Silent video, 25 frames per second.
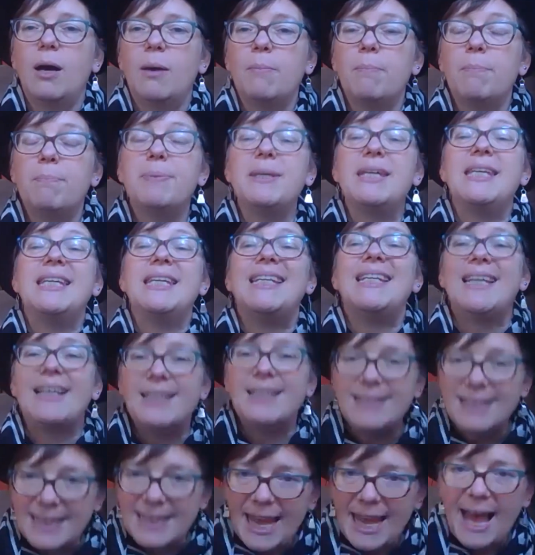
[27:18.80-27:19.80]
be
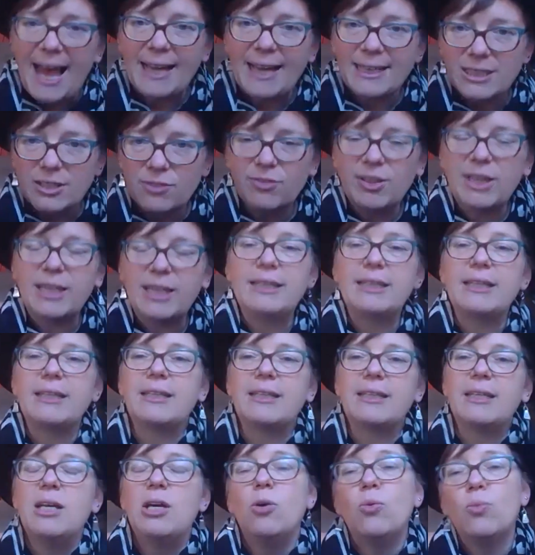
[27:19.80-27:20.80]
deactivated,
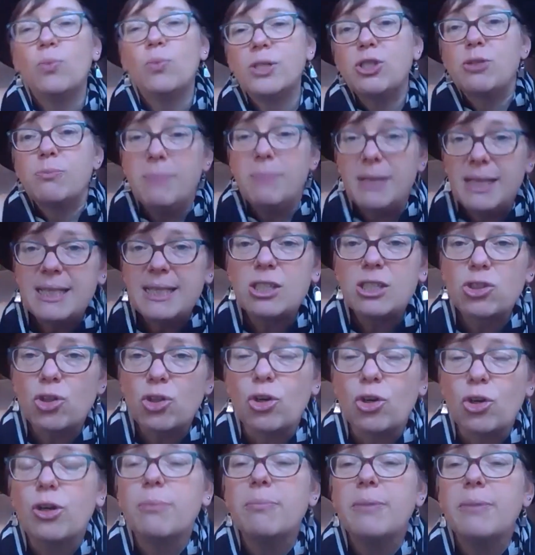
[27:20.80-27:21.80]
which means
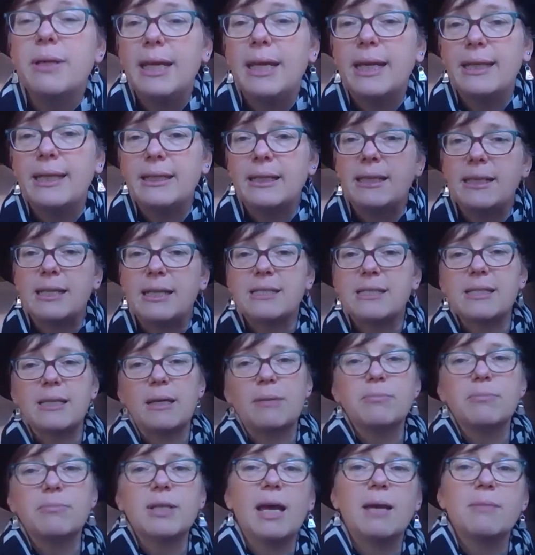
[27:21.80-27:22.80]
terminated, and
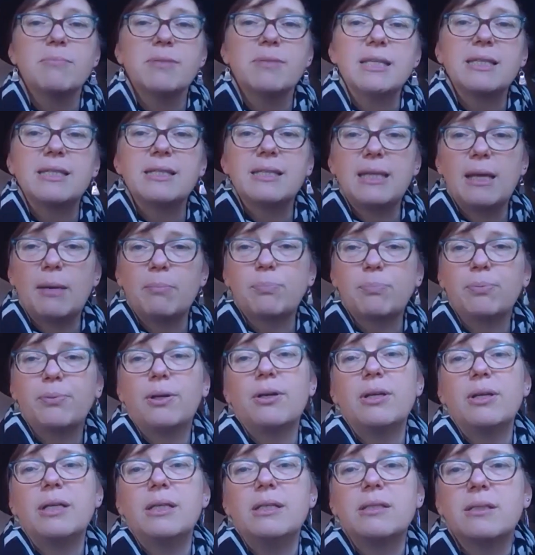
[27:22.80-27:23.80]
sometimes it's
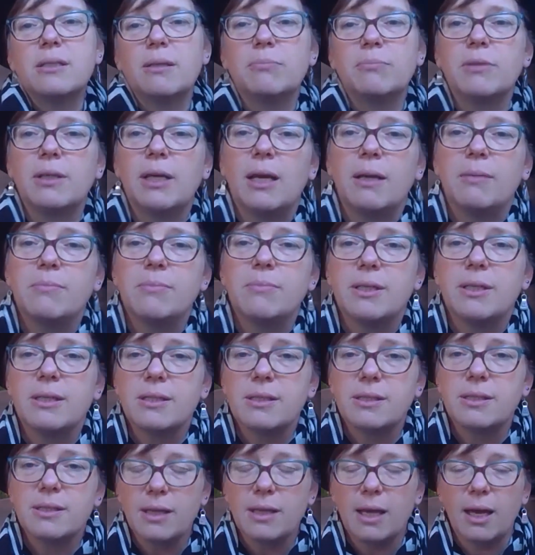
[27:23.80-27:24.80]
temporary and sometimes
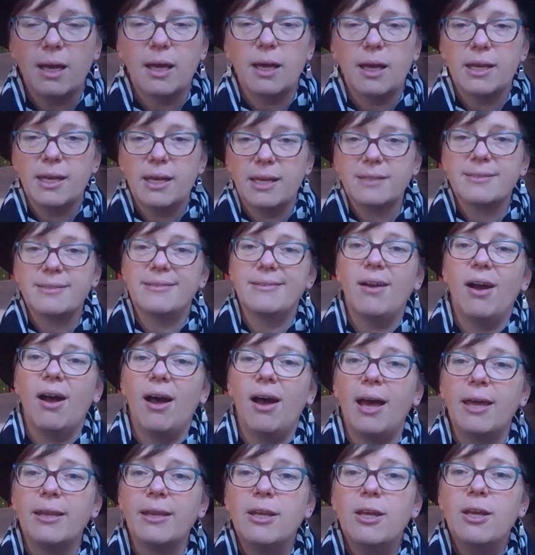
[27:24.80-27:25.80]
it's
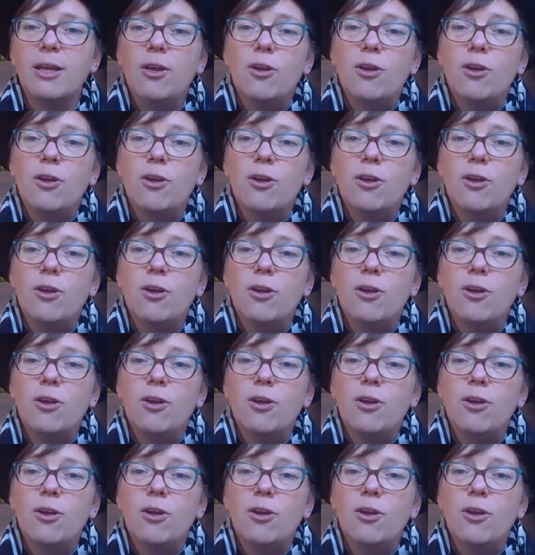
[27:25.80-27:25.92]
not,